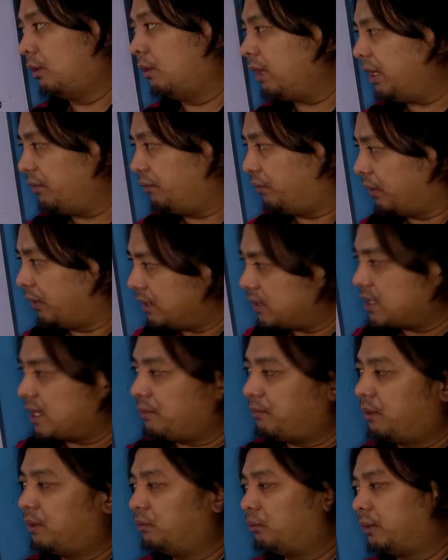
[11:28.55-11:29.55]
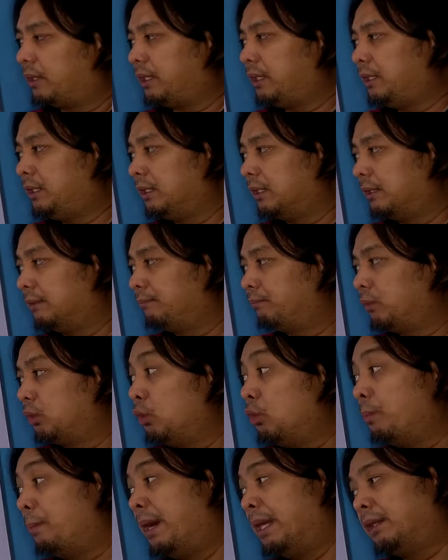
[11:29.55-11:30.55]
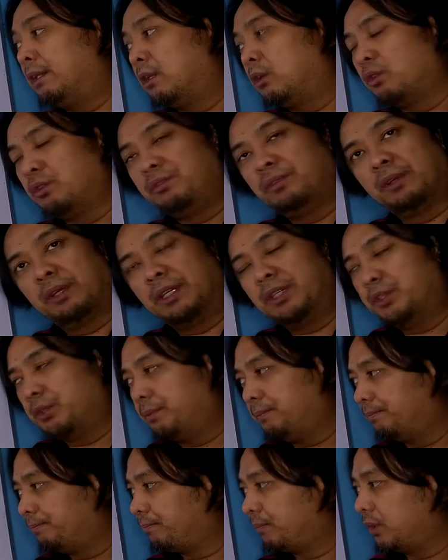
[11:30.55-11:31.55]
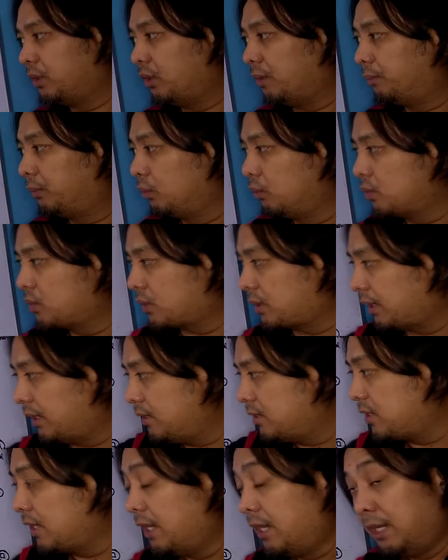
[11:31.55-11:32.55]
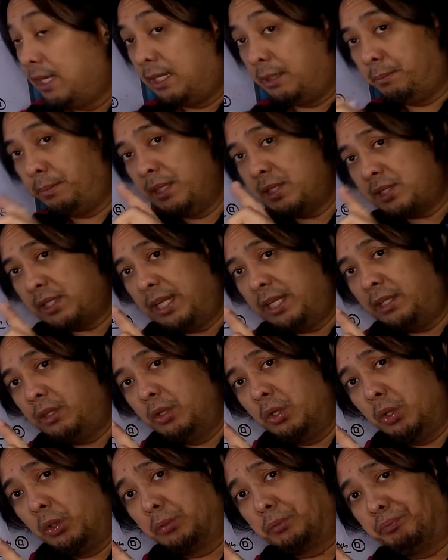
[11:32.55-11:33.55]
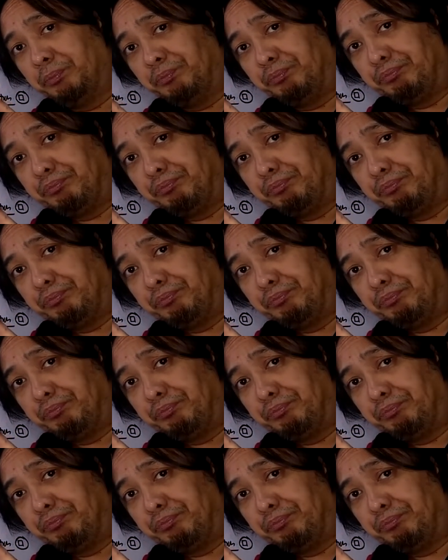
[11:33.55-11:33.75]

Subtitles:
Okay, for example, for a two bundle configuration, you have two strands, and please take note,